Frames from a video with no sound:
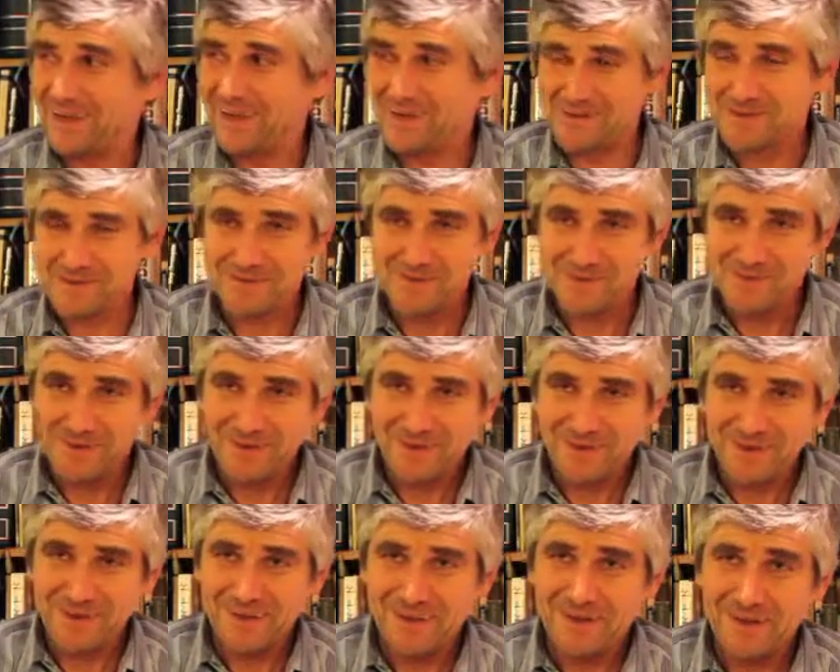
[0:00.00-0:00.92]
Okay,
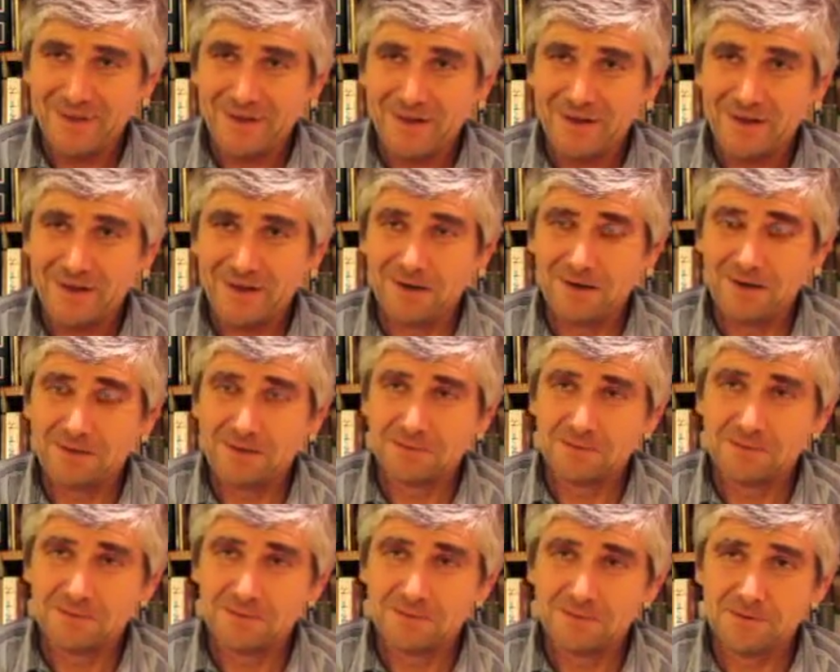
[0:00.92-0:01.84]
so would
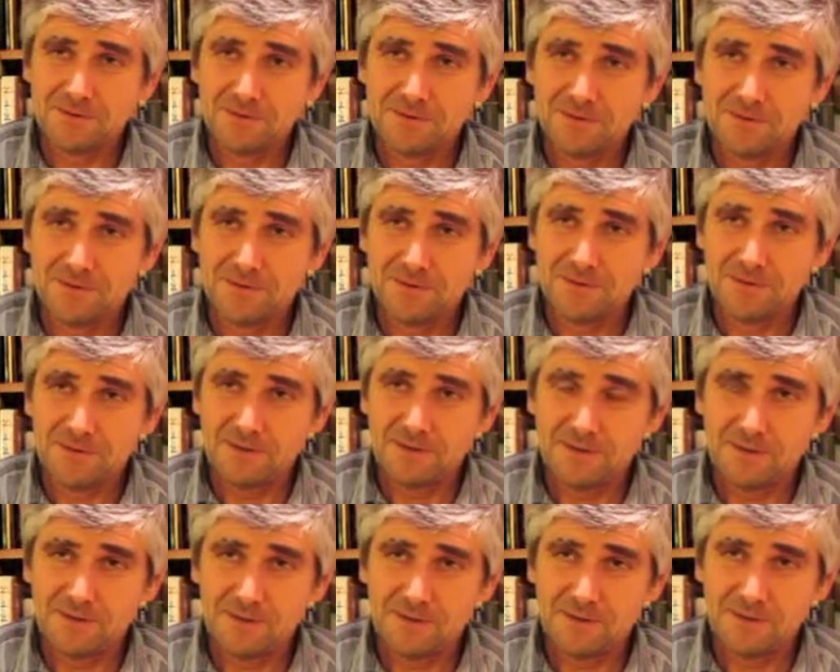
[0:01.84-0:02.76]
you be
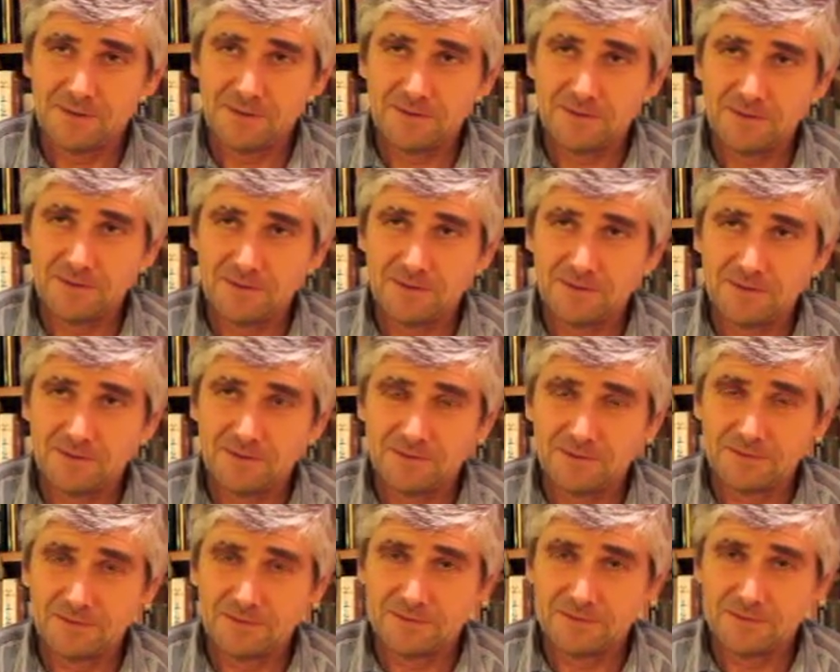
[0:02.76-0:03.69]
willing and
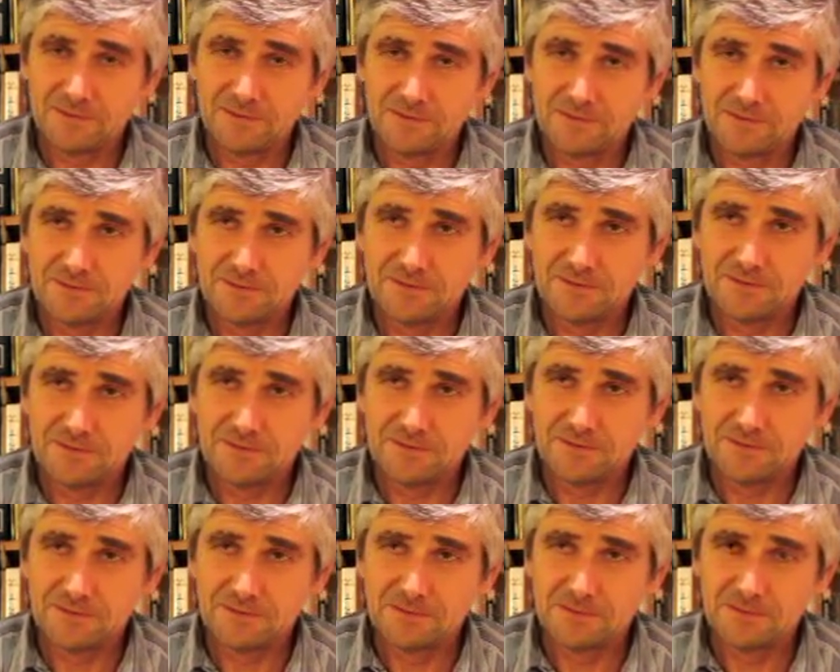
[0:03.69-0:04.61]
happy to attend
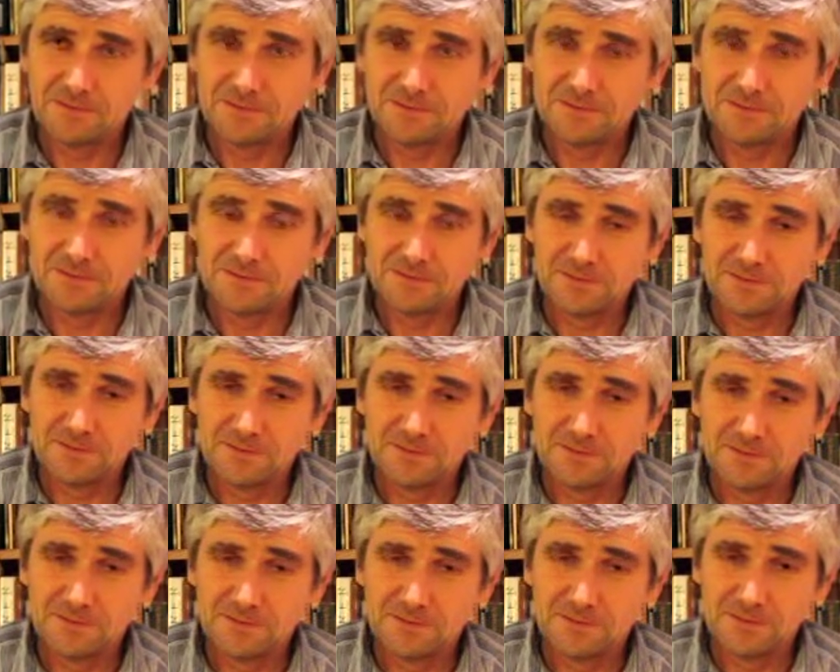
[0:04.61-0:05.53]
a next
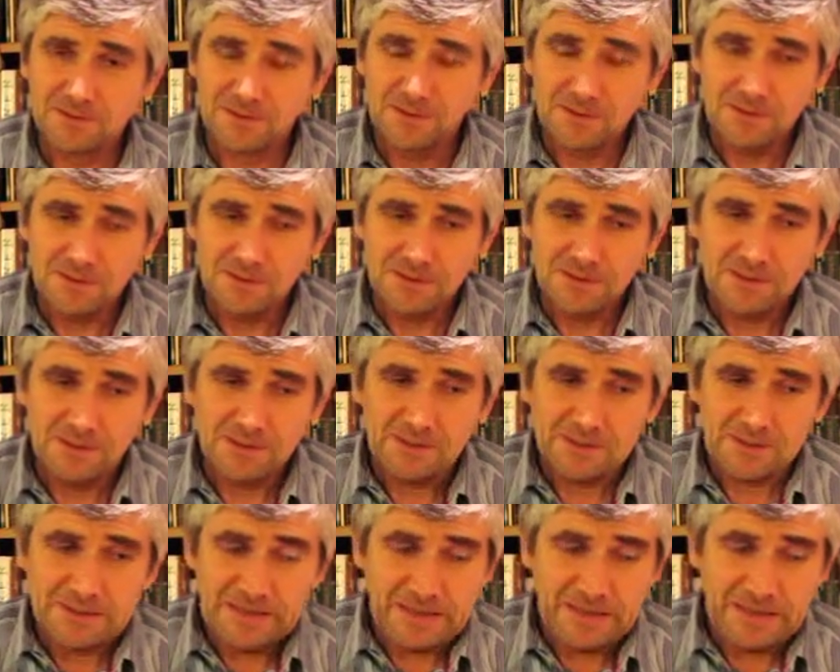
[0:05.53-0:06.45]
festival in the
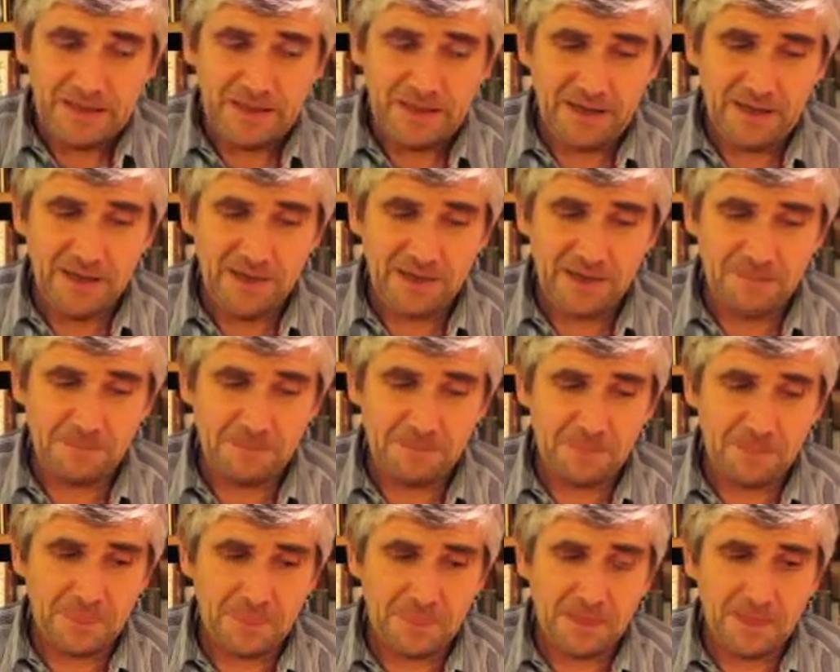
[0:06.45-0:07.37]

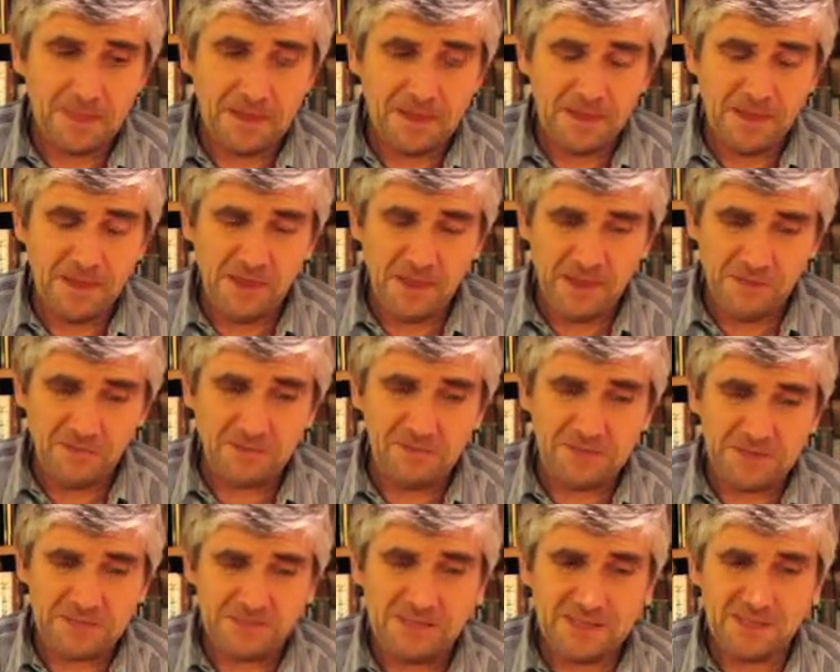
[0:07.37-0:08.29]
future? If it
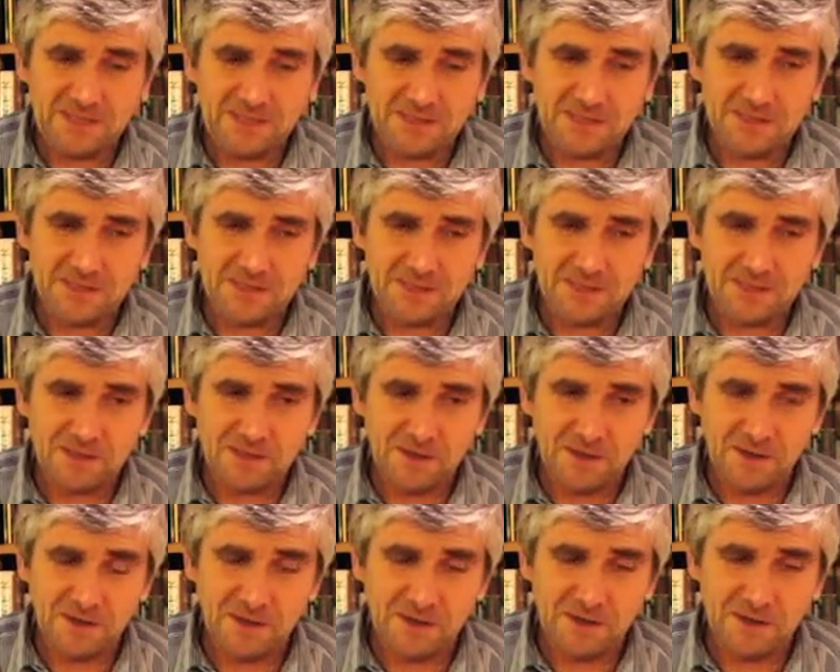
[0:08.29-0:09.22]
is
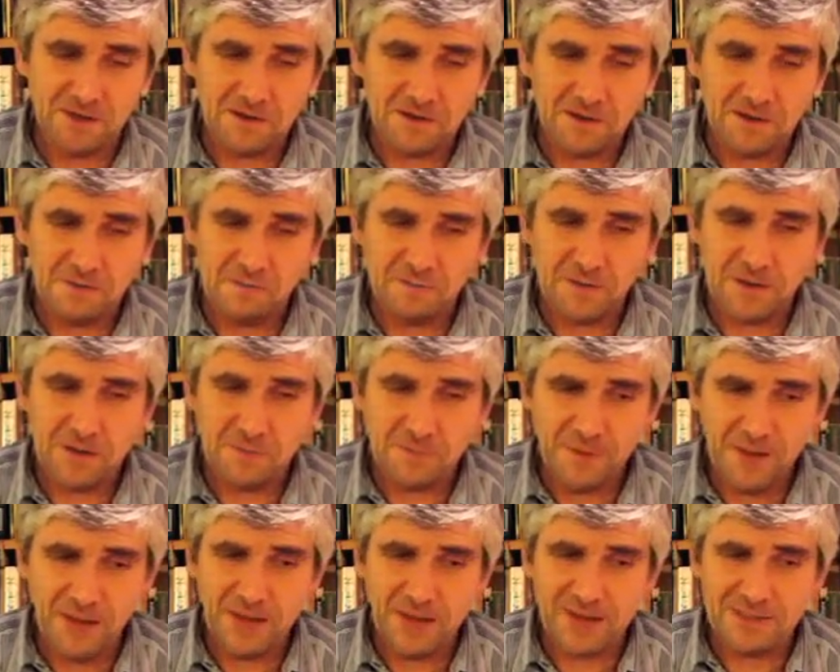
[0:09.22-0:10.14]

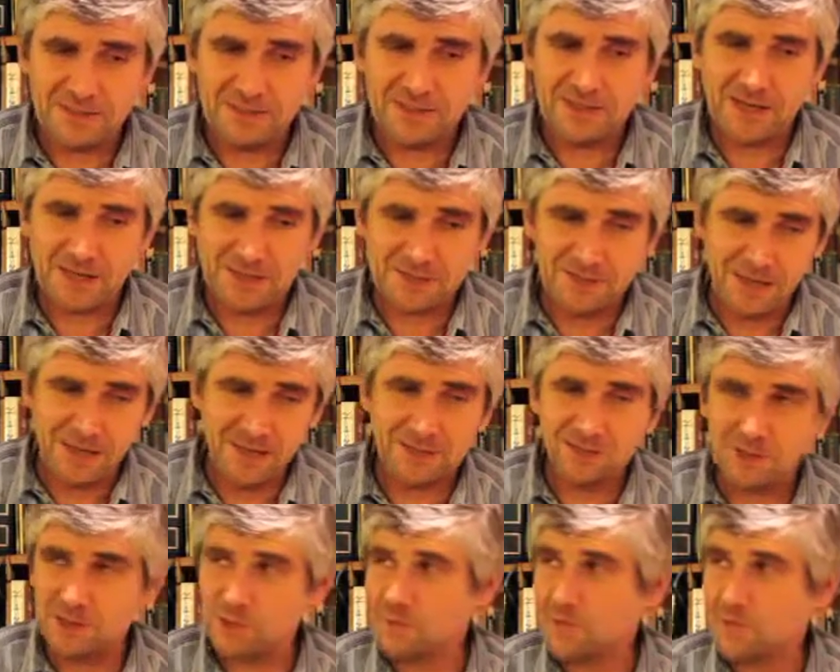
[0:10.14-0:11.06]
prepared and conducted
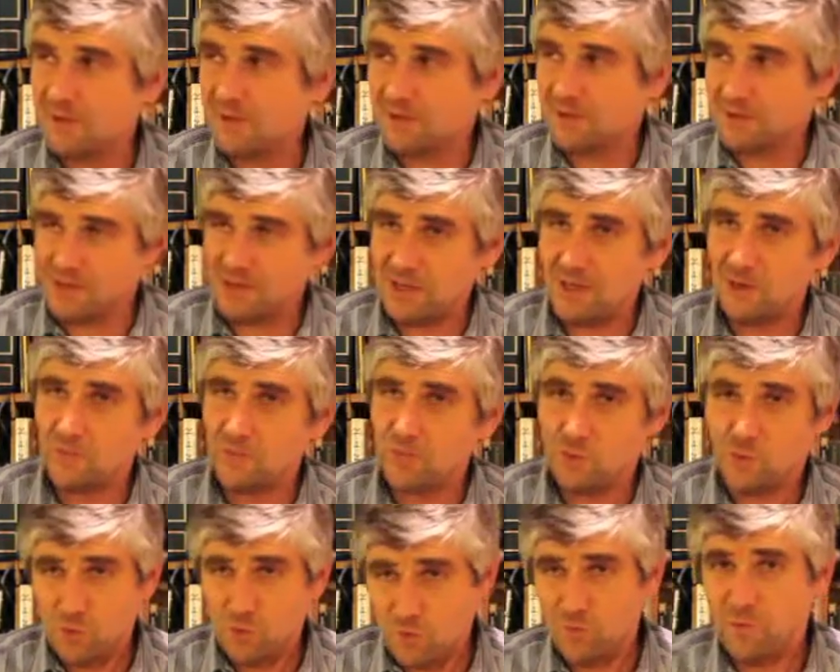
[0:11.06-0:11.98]
by the same
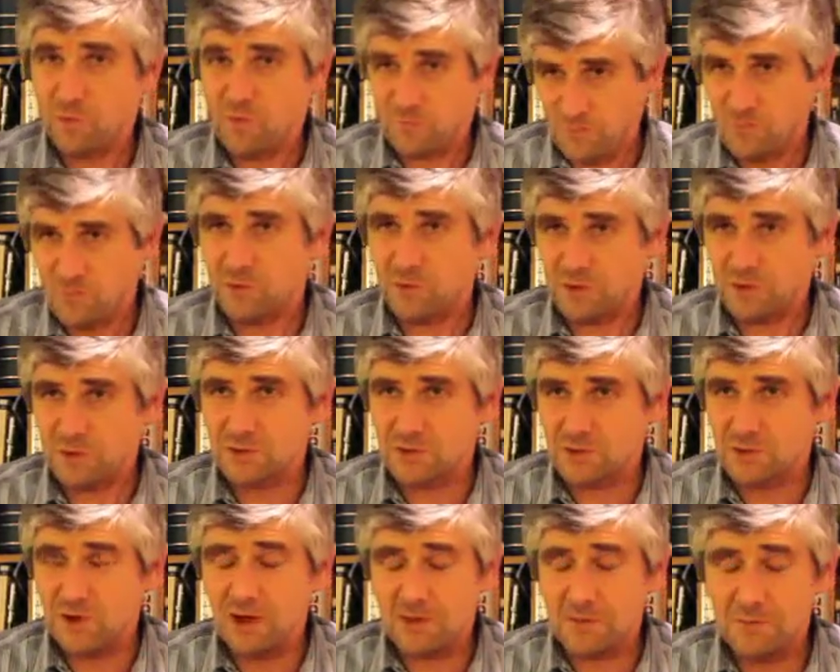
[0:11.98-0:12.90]
group, of course. So
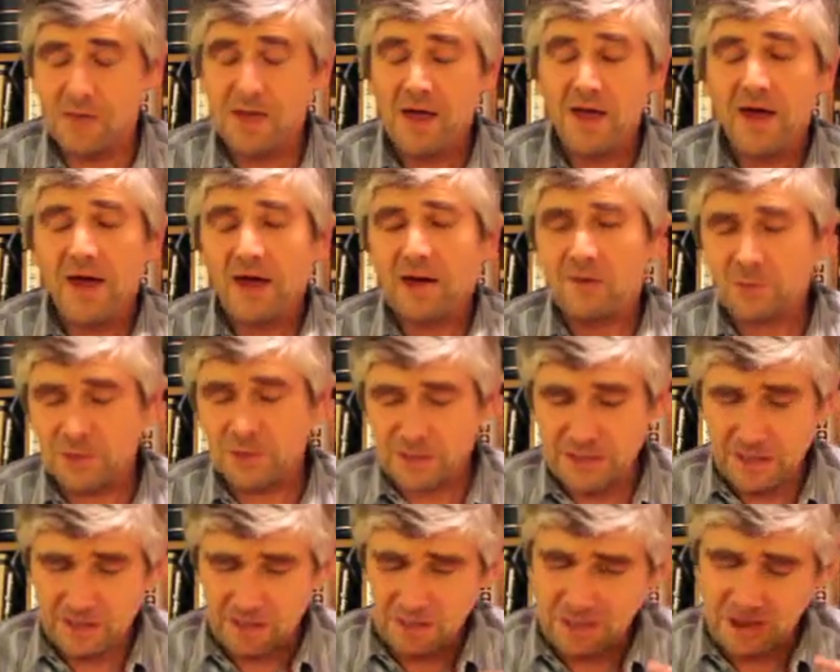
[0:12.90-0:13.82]
what I
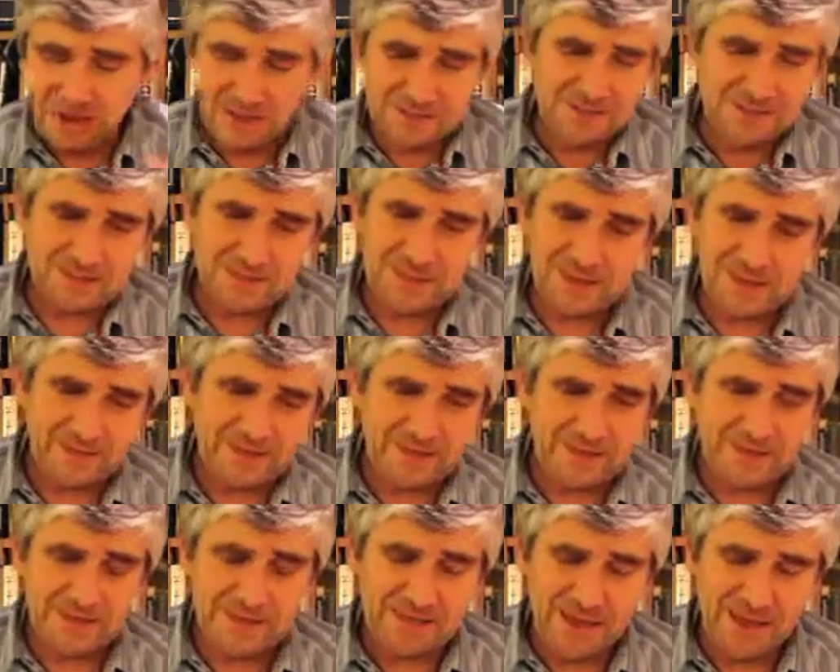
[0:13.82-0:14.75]
must say that
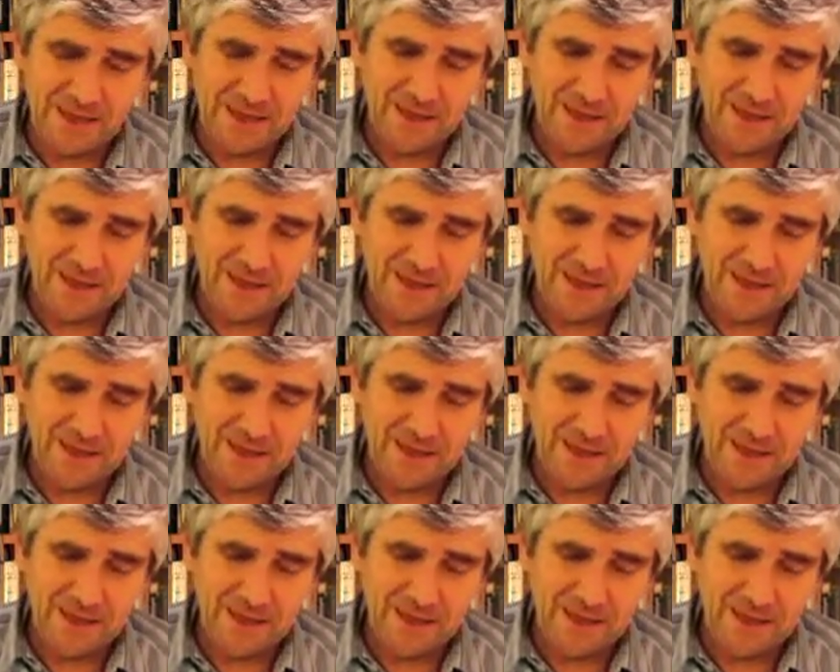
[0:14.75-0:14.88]
I